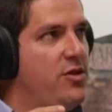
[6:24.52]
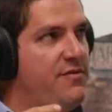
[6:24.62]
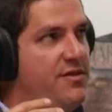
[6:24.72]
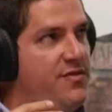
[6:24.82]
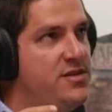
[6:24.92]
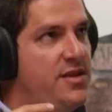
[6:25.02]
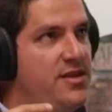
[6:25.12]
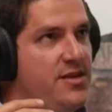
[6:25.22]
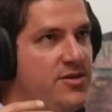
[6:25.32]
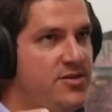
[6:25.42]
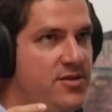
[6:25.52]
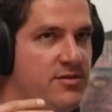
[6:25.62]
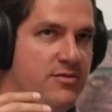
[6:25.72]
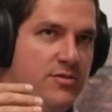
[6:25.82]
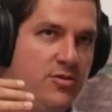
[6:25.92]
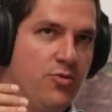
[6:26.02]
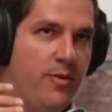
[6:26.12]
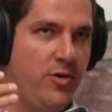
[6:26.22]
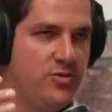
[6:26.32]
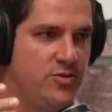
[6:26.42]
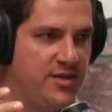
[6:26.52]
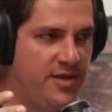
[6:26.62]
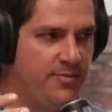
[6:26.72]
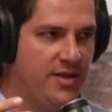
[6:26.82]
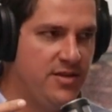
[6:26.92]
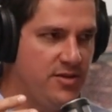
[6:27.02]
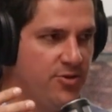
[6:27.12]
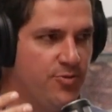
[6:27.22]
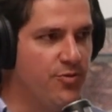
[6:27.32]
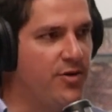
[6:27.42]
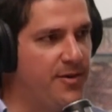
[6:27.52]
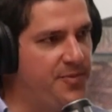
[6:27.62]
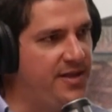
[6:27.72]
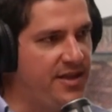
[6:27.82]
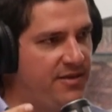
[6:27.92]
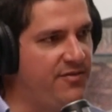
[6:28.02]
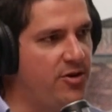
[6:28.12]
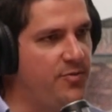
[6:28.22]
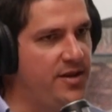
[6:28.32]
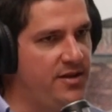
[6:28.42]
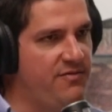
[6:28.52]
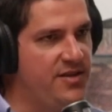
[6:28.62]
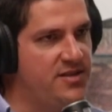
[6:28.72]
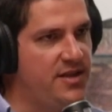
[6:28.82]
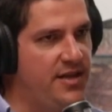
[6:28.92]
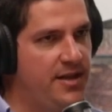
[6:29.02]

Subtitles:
one of the things that's interesting you about sustainability, you grew up in that environment and things like